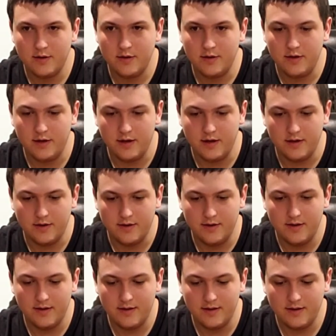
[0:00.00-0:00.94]
No.
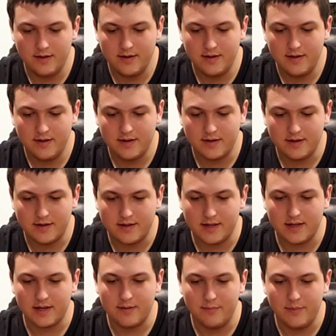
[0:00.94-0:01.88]

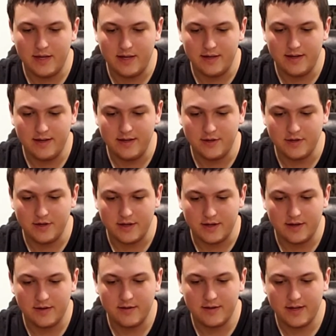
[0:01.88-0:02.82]
Gigabit
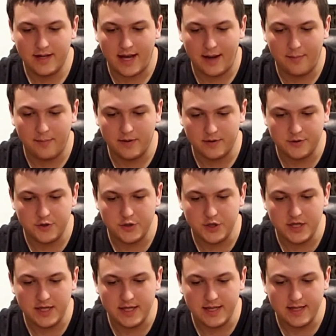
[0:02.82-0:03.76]
edition. Capital
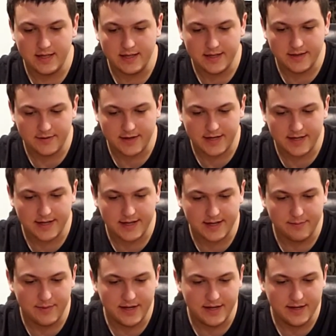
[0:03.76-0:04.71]
GE.
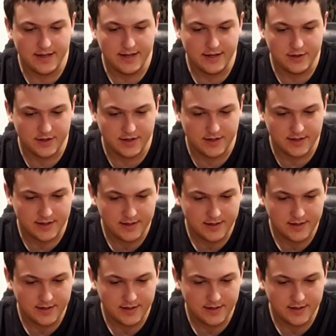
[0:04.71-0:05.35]
Gigabit edition.